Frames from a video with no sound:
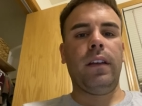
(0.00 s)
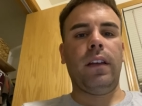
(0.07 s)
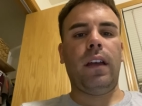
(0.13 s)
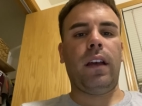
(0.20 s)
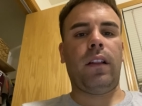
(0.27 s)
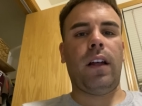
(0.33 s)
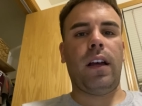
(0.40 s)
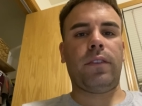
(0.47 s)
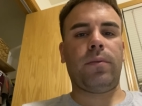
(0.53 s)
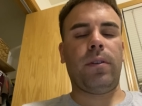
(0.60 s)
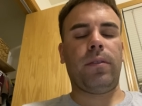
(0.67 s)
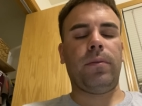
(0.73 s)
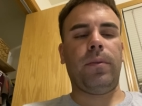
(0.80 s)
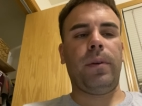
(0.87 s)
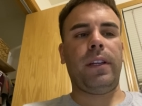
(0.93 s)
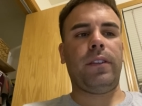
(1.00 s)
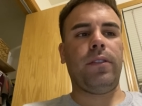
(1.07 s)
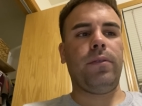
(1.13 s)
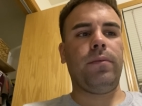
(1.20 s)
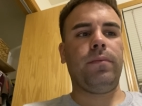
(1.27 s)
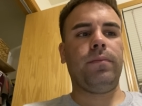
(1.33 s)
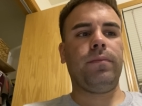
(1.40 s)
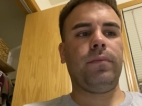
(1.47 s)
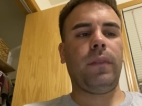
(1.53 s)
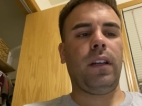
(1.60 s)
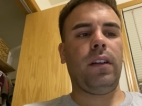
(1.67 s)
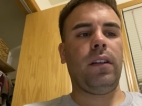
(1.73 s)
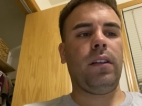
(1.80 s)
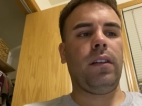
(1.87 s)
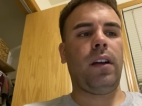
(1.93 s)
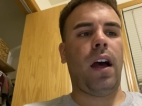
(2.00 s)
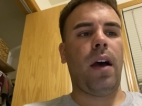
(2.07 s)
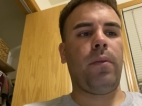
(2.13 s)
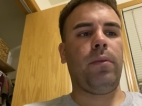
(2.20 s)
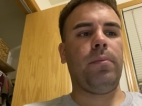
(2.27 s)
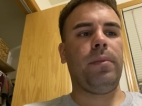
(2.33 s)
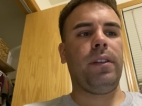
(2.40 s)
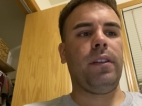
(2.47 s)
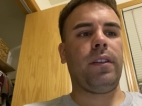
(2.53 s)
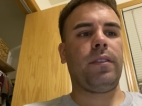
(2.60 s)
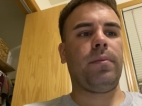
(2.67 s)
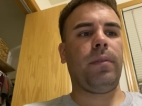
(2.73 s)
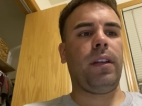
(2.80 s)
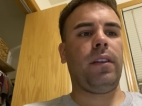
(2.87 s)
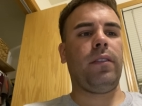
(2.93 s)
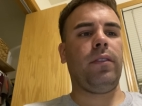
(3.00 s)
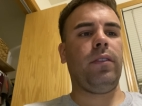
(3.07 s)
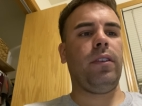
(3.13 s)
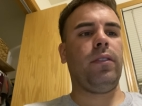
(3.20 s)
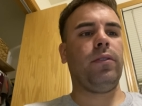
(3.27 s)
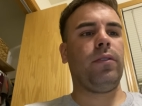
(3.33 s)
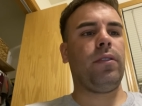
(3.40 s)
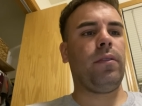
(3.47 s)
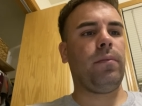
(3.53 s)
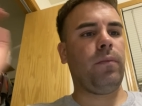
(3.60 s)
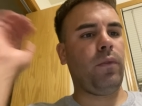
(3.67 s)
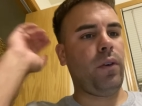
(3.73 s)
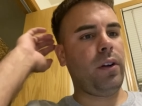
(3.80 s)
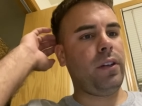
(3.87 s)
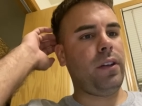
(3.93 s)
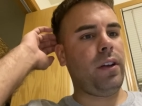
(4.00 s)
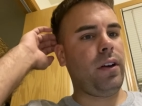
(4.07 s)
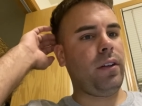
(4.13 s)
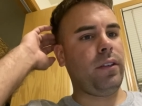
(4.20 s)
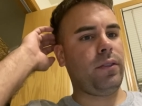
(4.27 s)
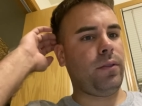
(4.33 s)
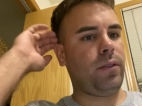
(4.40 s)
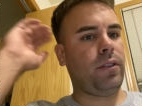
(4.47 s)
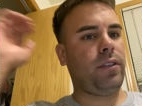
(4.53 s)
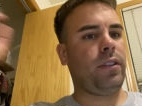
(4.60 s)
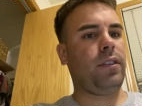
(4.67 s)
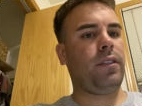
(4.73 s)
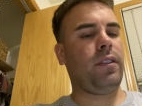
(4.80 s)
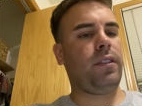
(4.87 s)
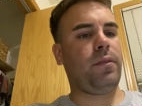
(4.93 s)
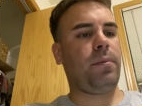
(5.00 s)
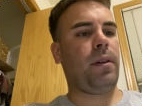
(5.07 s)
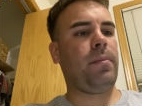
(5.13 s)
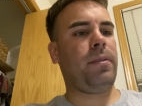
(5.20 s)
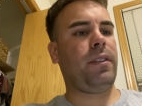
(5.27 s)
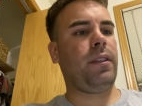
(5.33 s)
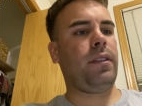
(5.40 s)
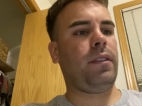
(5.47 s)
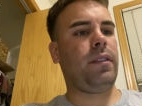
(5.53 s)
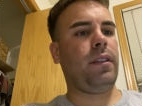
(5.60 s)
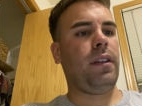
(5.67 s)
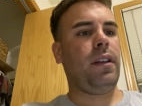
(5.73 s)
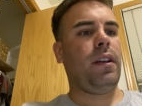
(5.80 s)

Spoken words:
Hey class, welcome to week 2. I will be explaining the legal term voir dire, its origins and its purposes.